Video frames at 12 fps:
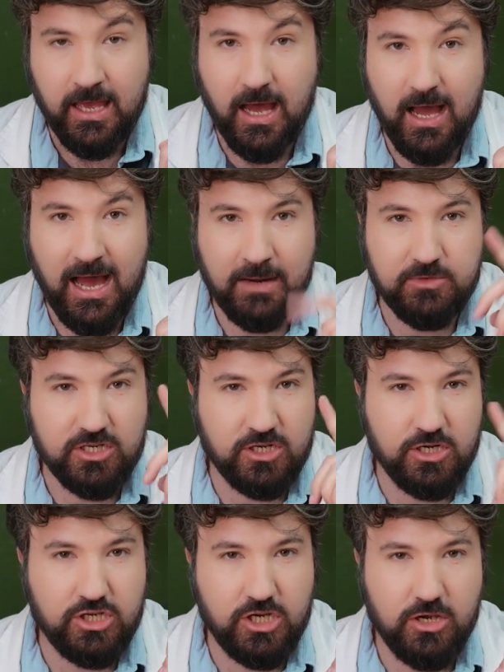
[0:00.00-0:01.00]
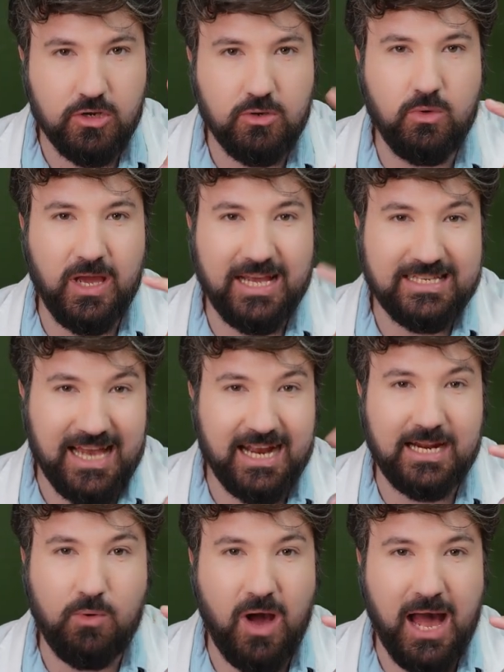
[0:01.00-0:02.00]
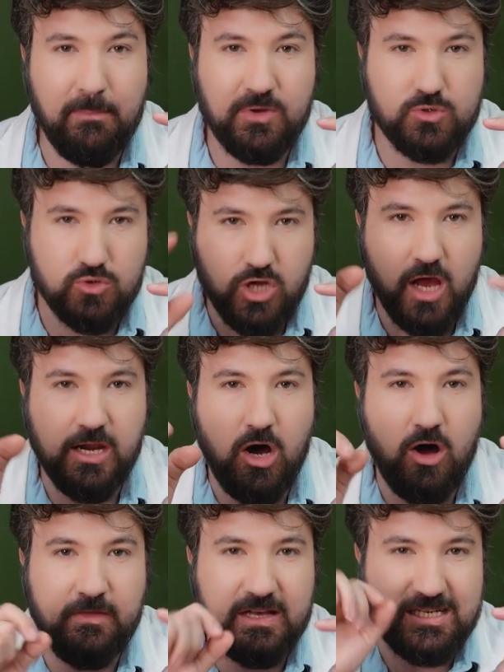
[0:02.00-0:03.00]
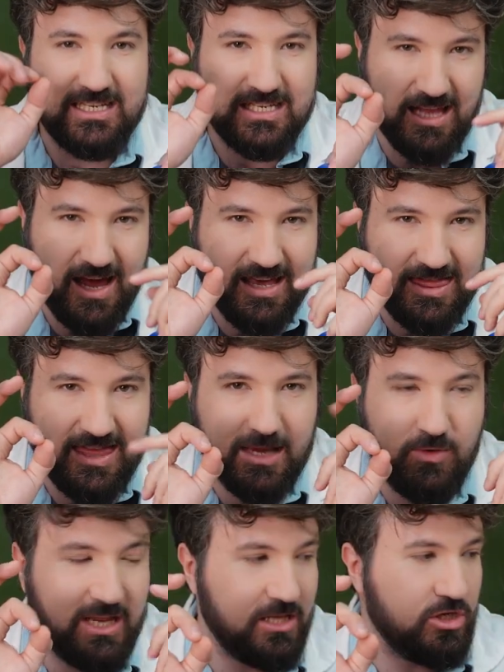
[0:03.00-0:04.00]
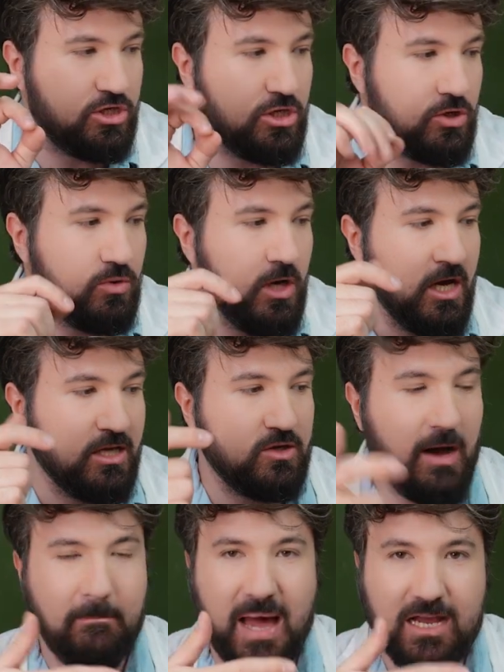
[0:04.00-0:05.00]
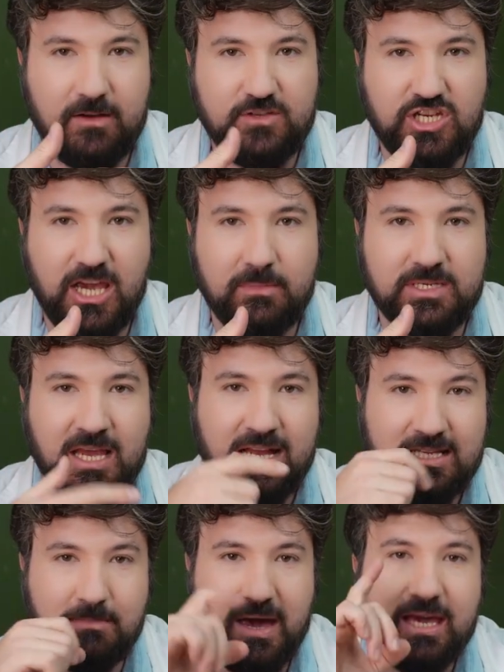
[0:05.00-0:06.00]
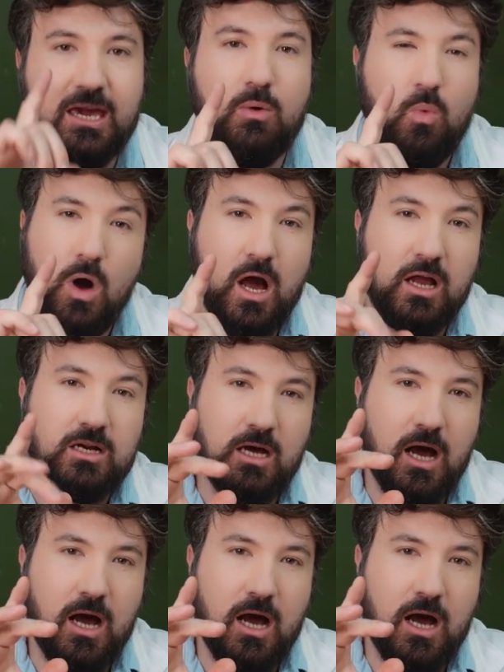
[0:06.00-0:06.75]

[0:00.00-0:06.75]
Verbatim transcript: Uh, and I'm just going to show you exactly what happens. We'll turn it on. There's a slight thing we need to do to our bag of chips to make it work.